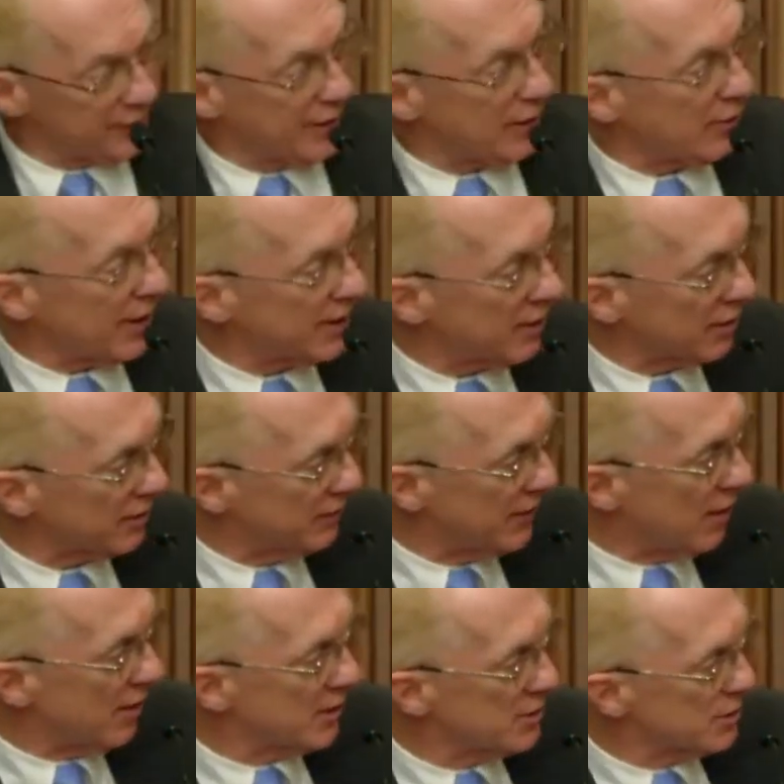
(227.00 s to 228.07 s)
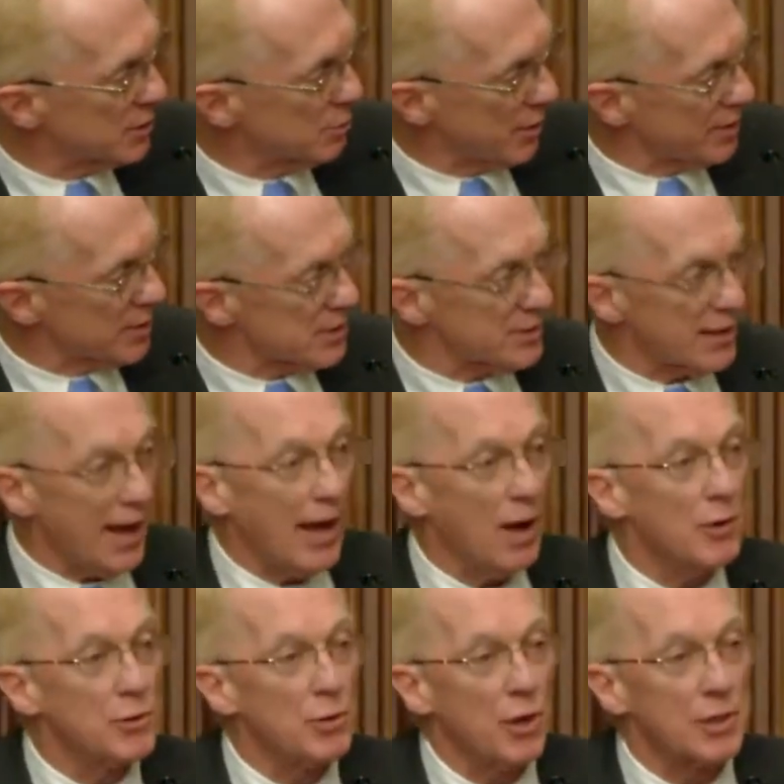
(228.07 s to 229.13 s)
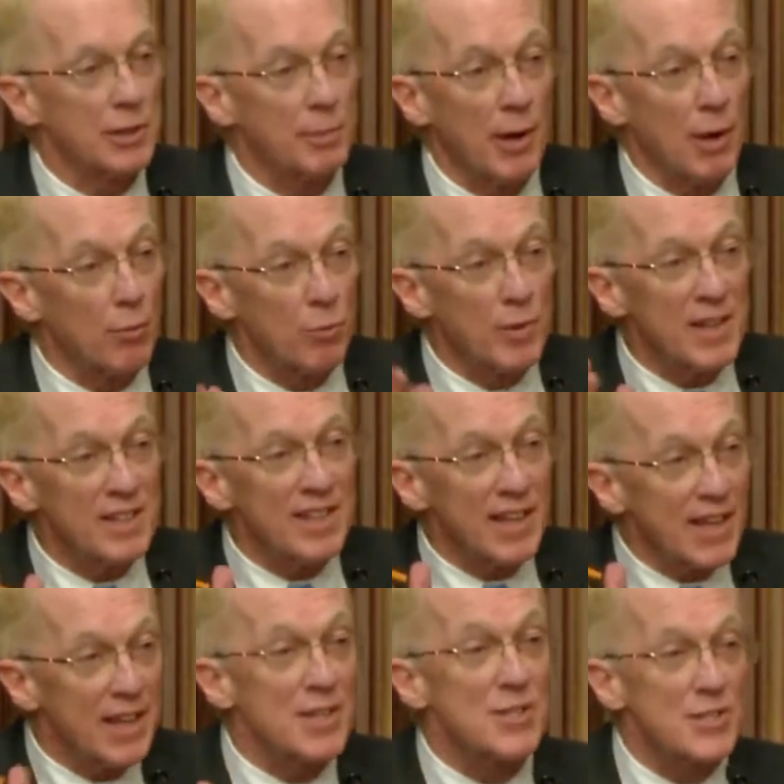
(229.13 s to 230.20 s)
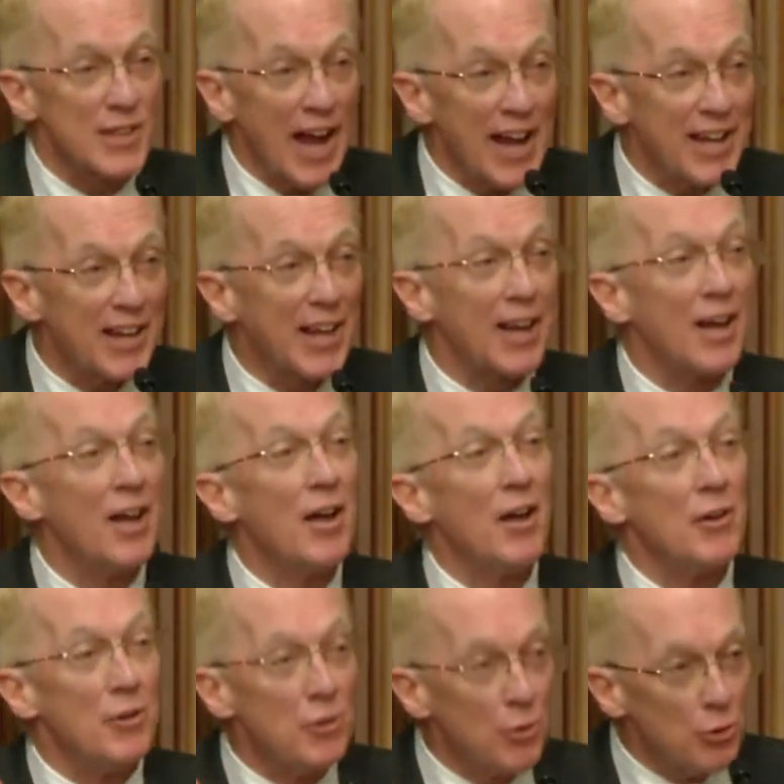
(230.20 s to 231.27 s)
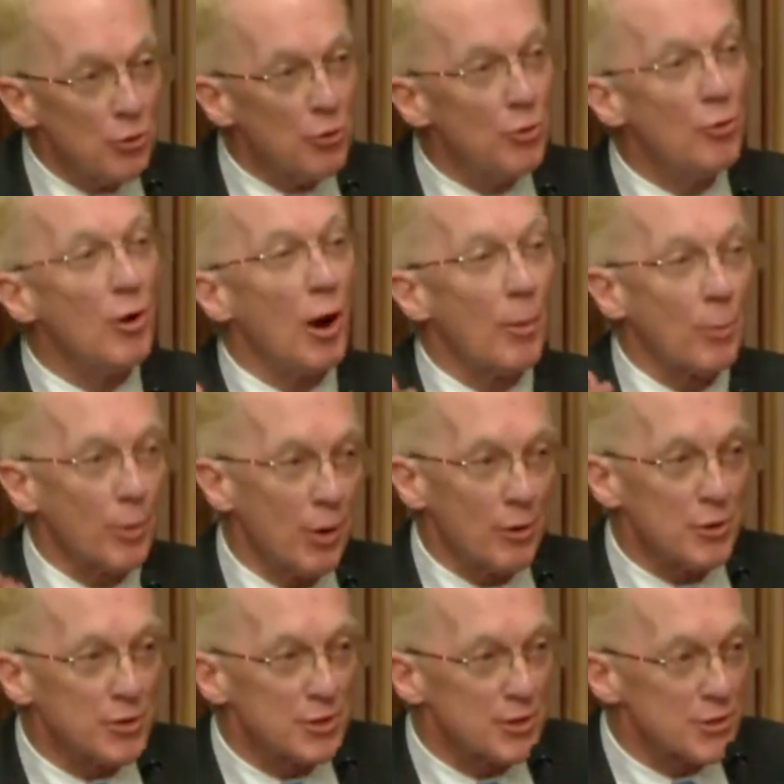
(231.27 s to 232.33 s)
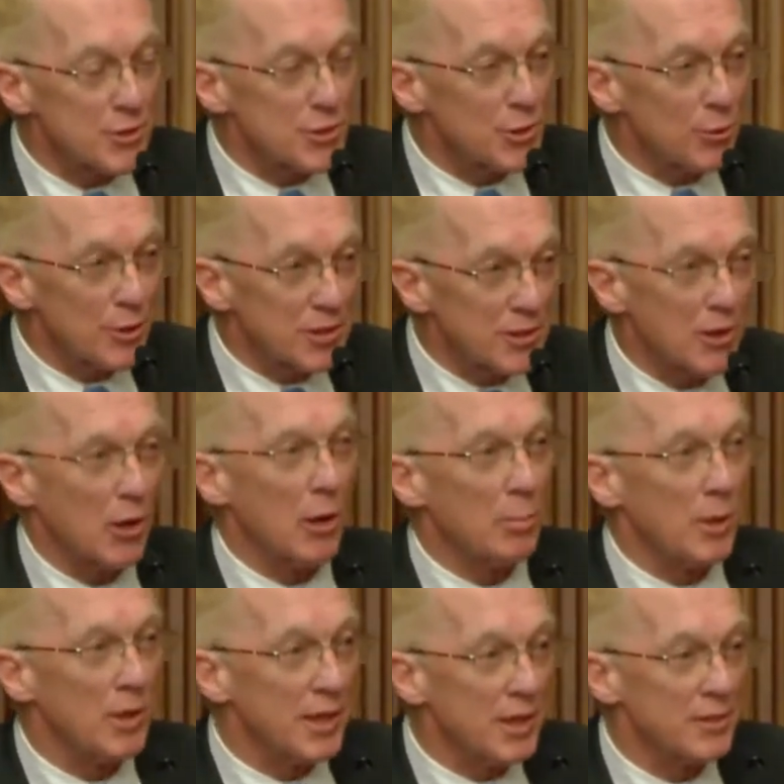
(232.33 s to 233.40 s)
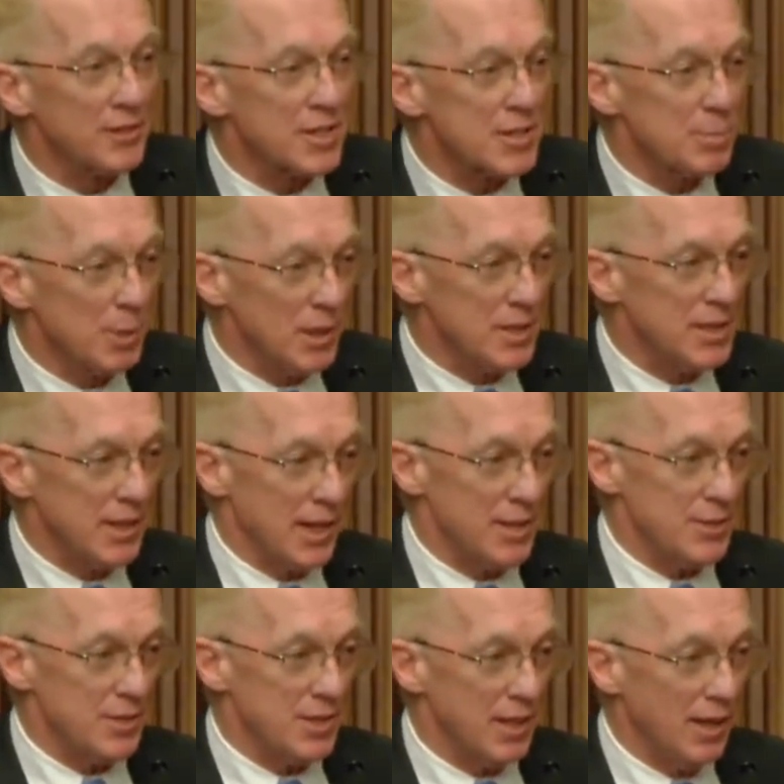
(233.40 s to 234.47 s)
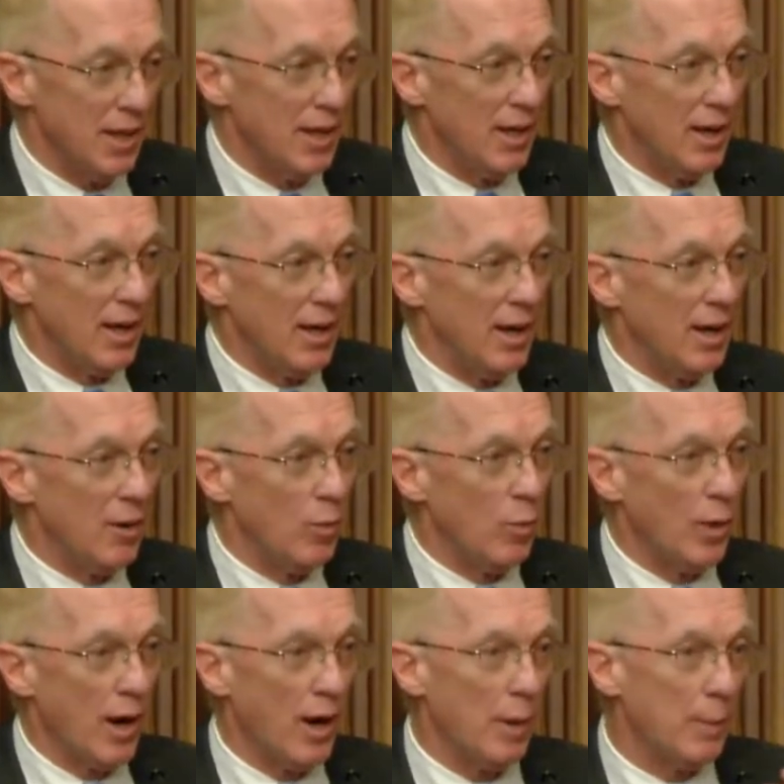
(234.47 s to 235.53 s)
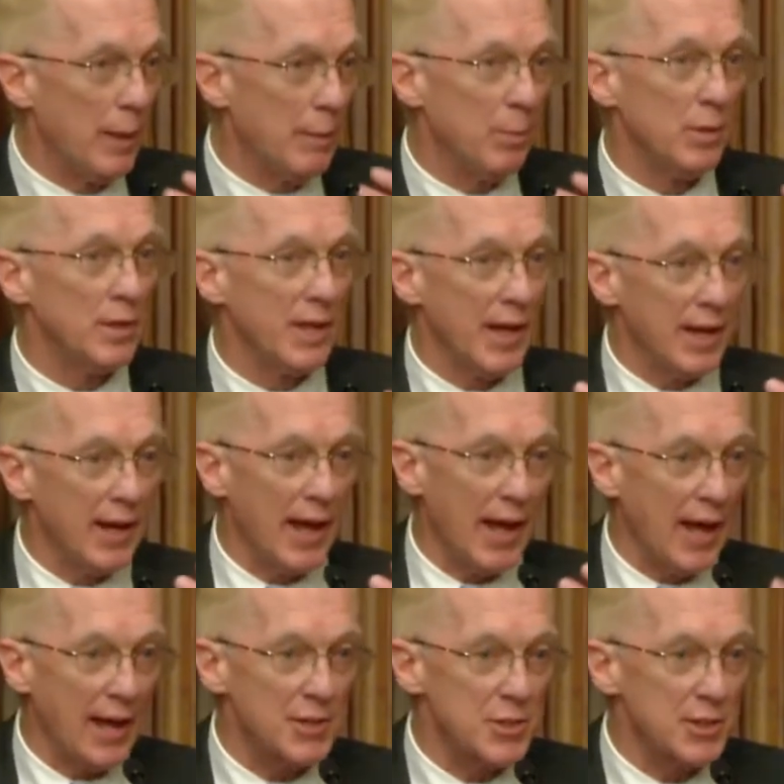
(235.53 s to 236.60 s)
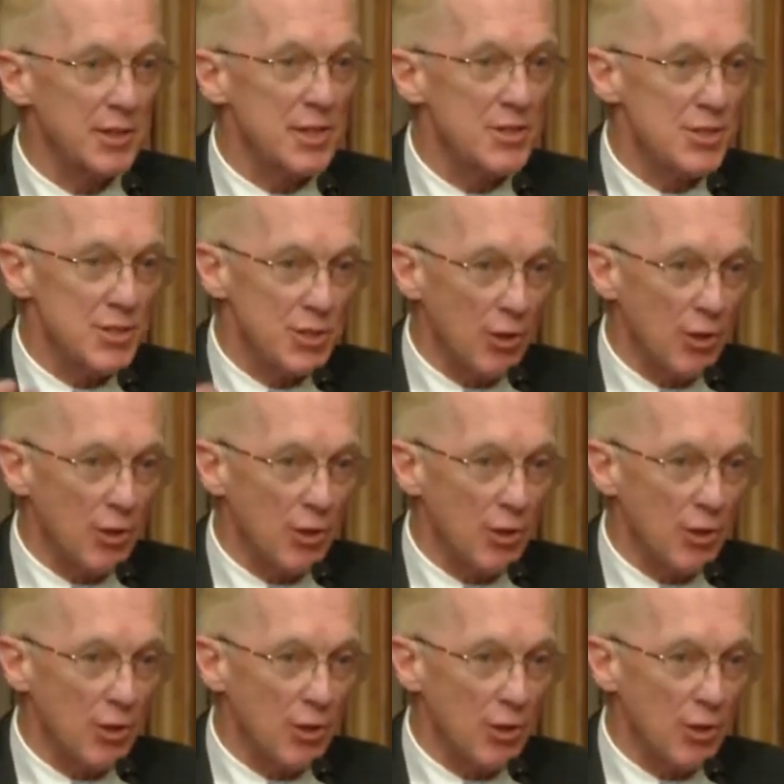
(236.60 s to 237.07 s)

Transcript: Dr. Federer and Dr. Ferry, just with us now, talked about really exciting new approaches to a terrible illness, PTSD, uh, where people can actually